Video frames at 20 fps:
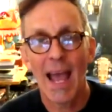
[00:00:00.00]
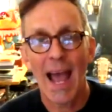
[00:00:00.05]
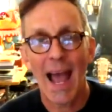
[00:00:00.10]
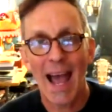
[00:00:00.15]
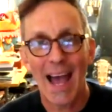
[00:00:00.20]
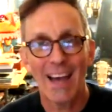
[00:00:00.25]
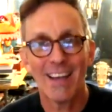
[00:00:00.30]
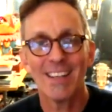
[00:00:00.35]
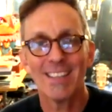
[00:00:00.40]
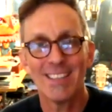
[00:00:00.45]

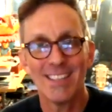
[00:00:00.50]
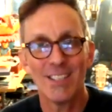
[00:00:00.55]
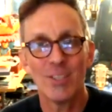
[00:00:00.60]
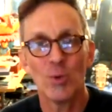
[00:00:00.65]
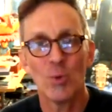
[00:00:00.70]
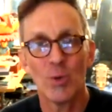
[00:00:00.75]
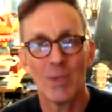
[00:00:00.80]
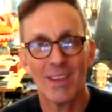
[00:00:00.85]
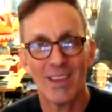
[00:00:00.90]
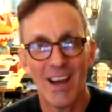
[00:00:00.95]
how to
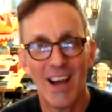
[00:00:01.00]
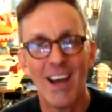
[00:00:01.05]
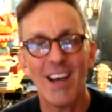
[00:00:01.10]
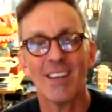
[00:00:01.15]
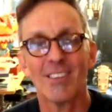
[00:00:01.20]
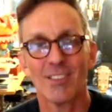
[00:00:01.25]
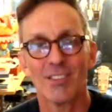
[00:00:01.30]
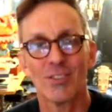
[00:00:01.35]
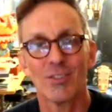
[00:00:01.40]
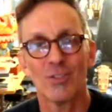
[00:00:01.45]
deal with
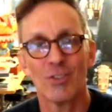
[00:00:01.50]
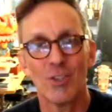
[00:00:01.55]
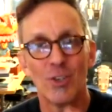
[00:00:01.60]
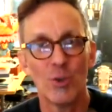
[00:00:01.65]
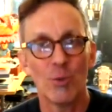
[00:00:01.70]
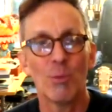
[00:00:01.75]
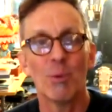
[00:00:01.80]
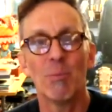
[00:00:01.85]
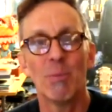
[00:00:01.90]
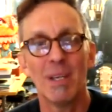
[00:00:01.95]
us
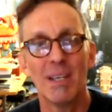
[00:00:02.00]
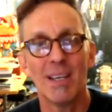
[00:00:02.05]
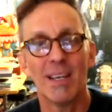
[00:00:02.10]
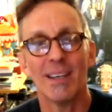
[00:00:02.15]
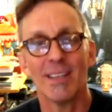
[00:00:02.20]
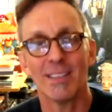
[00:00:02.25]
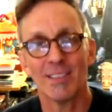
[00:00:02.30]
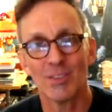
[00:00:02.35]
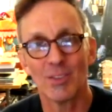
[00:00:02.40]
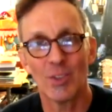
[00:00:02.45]
human
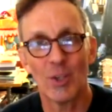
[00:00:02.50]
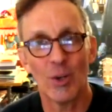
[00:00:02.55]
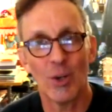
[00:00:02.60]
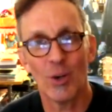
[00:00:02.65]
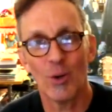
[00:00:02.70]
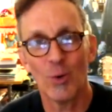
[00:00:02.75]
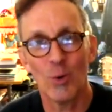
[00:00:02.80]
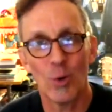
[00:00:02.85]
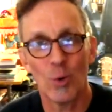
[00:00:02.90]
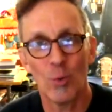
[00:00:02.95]
beings. You
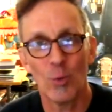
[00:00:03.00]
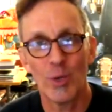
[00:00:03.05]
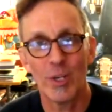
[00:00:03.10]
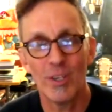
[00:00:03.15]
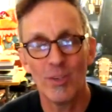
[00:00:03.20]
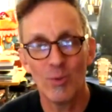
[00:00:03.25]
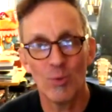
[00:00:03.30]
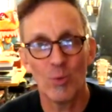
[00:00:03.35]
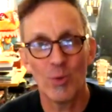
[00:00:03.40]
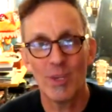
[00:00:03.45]
know,
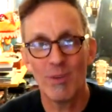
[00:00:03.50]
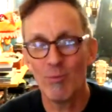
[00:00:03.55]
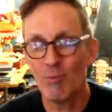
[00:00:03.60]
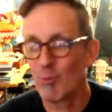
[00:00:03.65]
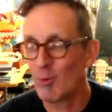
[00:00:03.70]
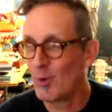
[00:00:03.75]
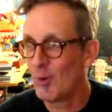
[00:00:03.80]
we're